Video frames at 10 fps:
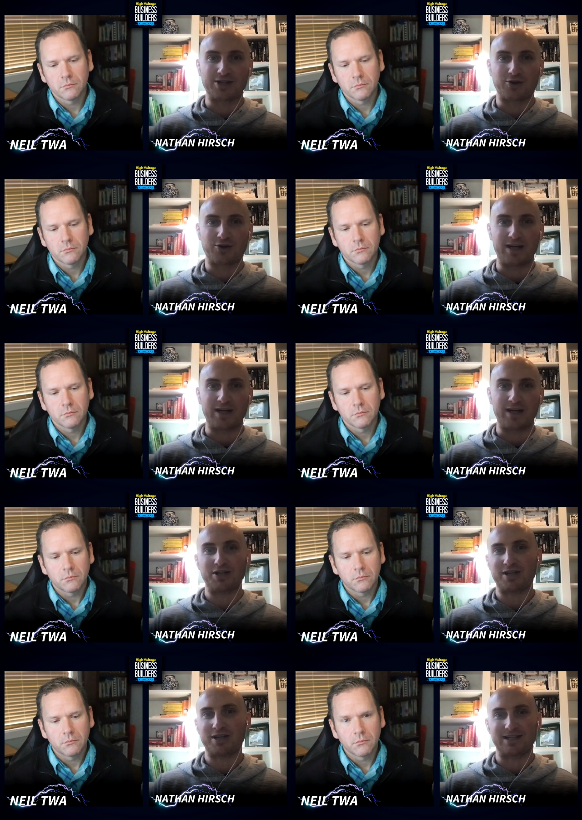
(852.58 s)
Speaker 1: during
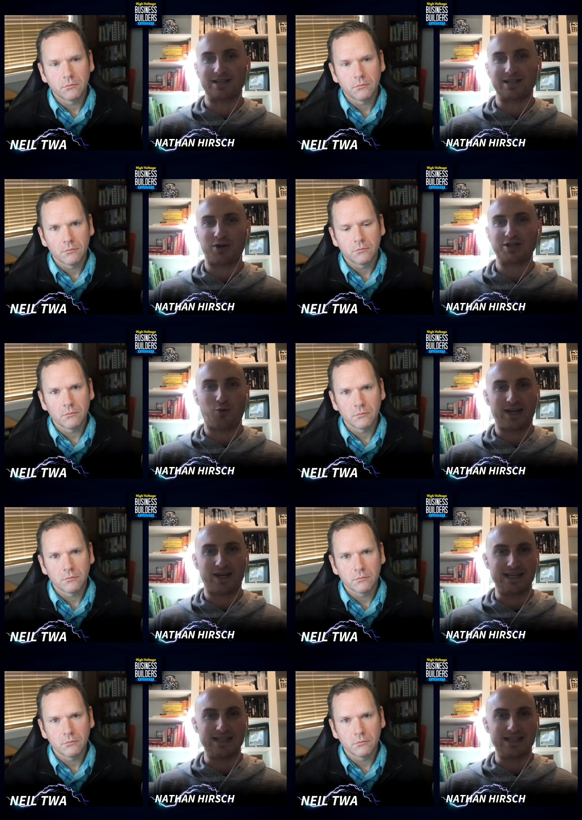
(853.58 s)
integration. It's pretty quick and
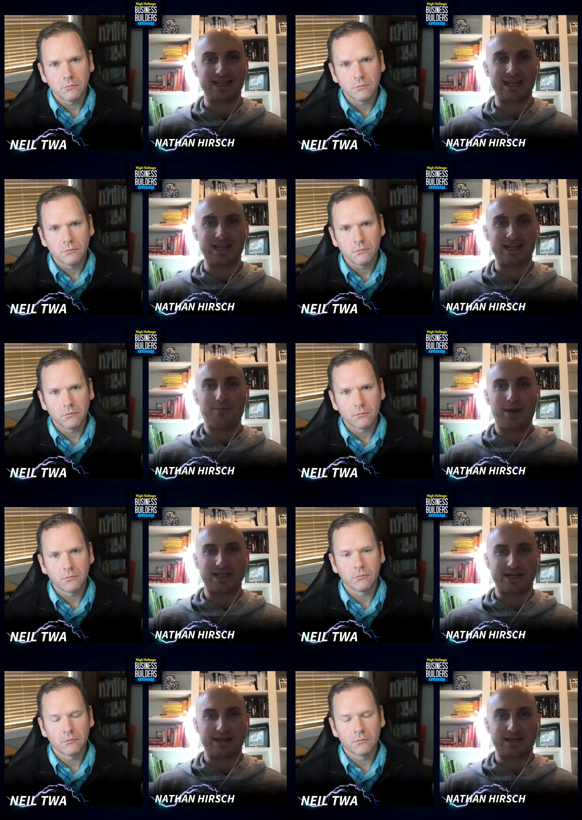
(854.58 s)
easy and makes
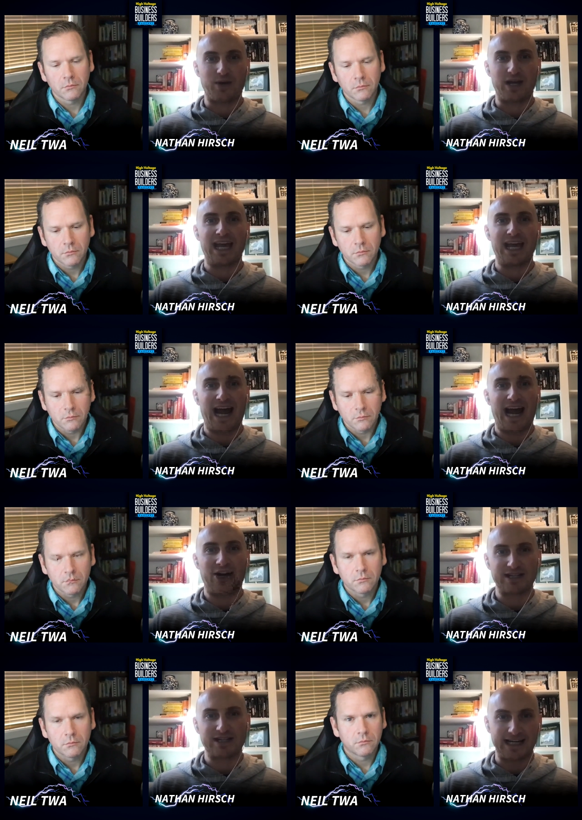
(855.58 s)
it so we can get
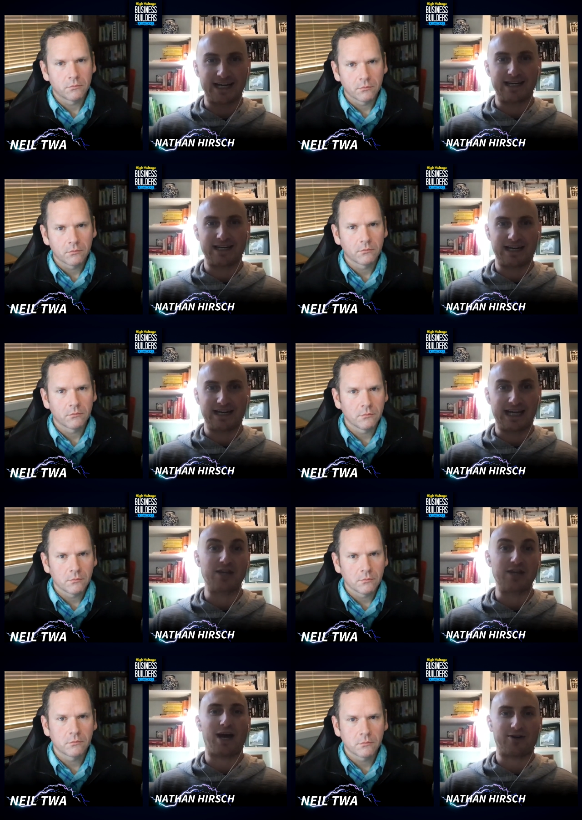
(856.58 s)
accurate data and, and get
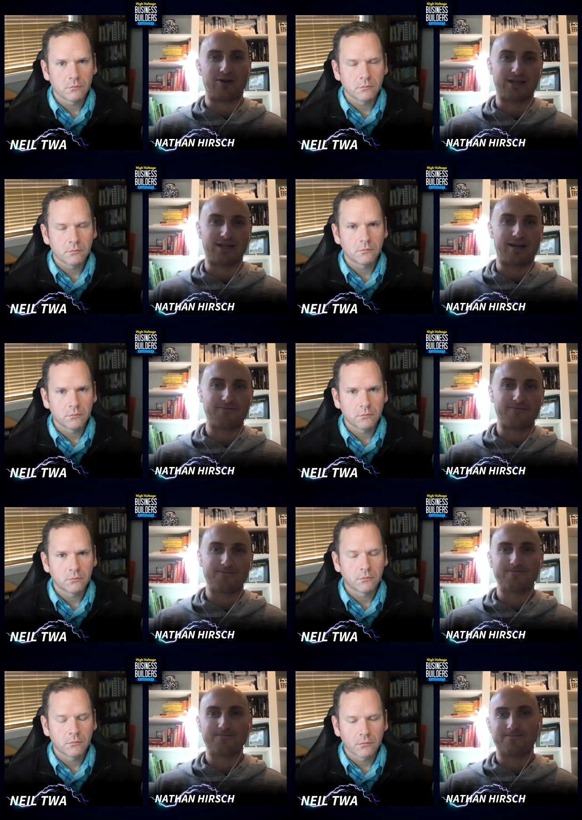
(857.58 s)
you accurate data.
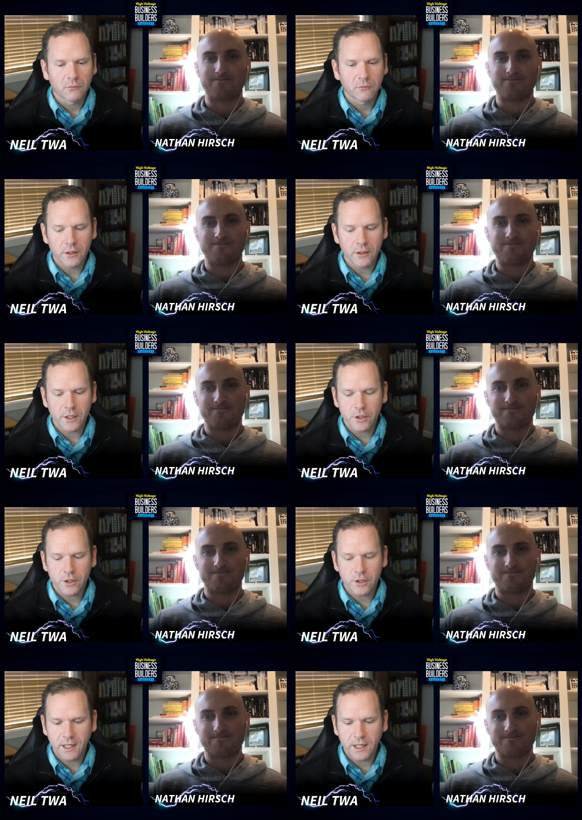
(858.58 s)
Speaker 2: Very, very cool,
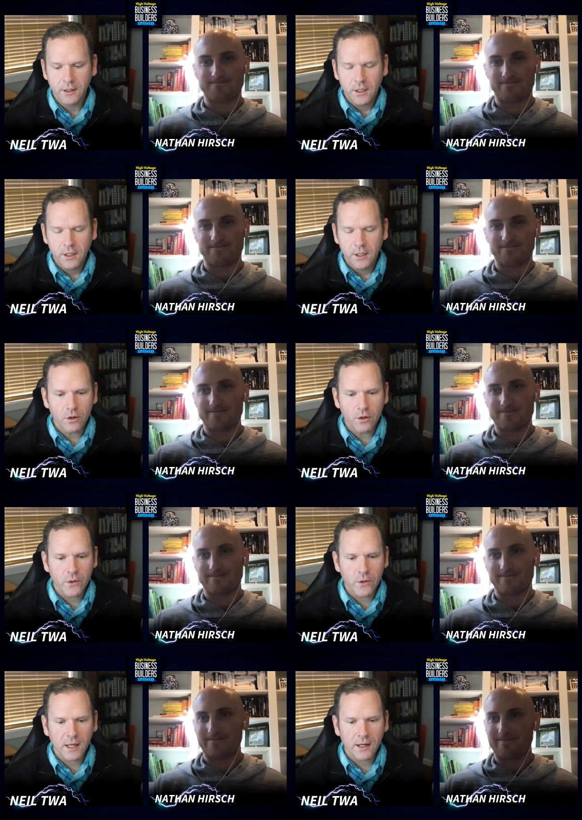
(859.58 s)
man. So if you
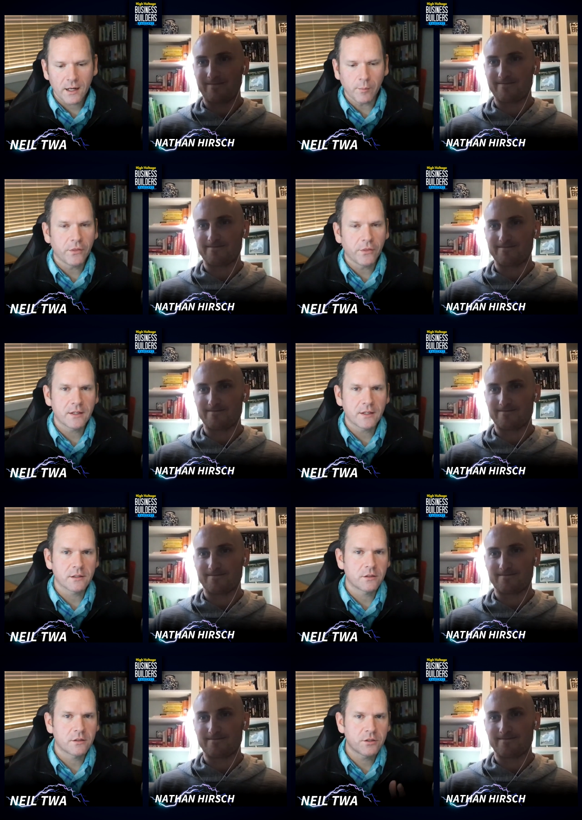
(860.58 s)
had a couple things, like
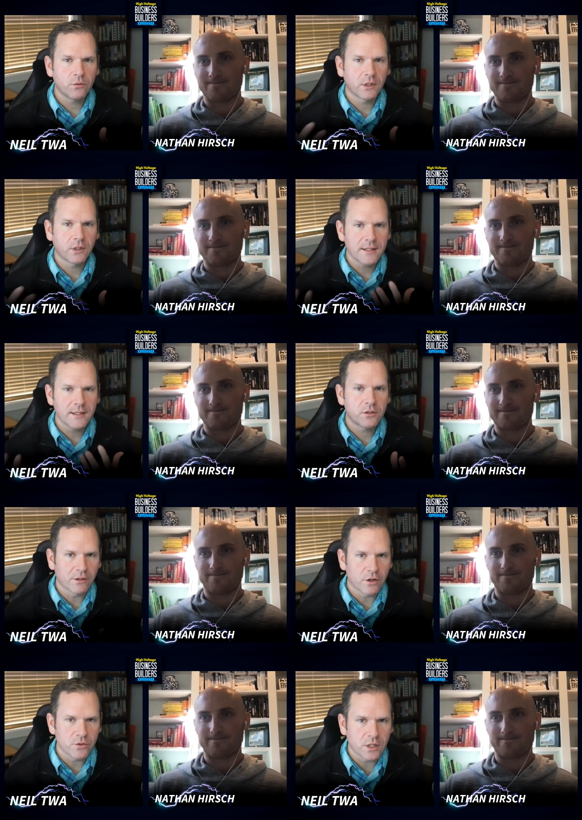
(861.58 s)
there's two kinds of
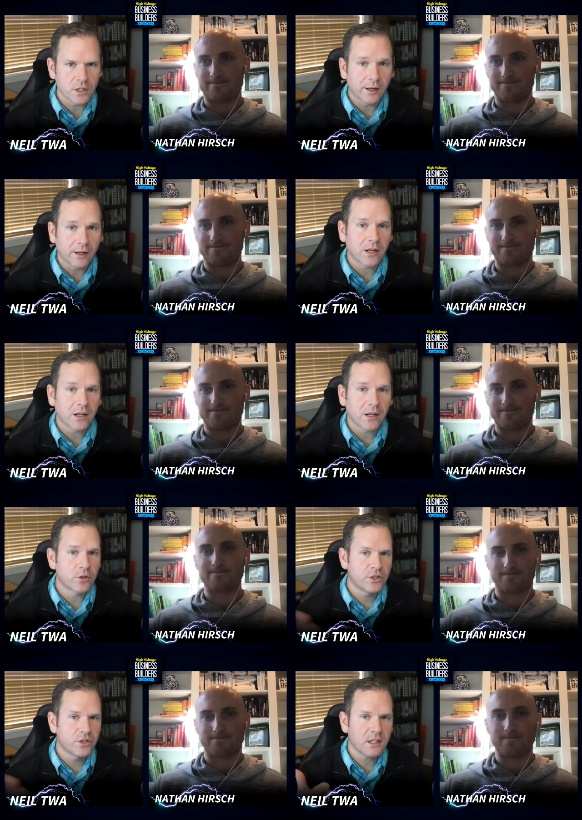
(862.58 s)
avatars we're talking about. Someone who's
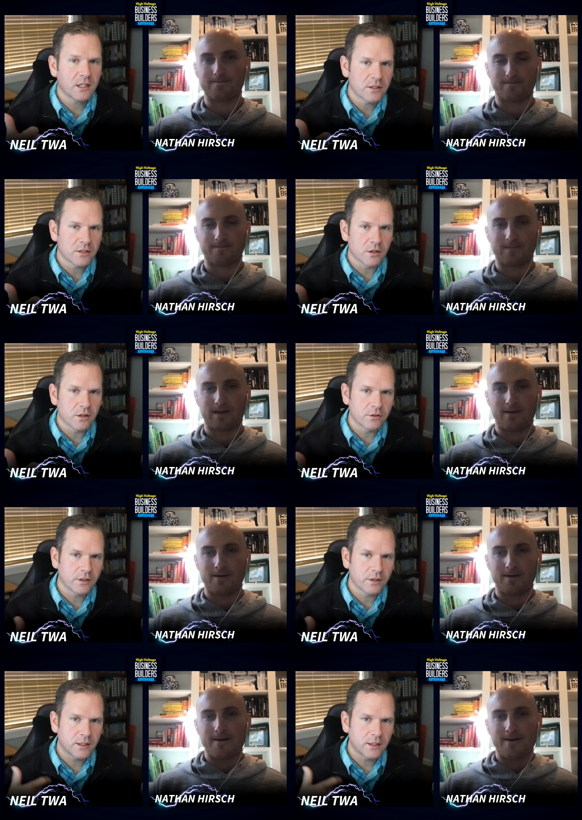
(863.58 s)
just getting started or thinking,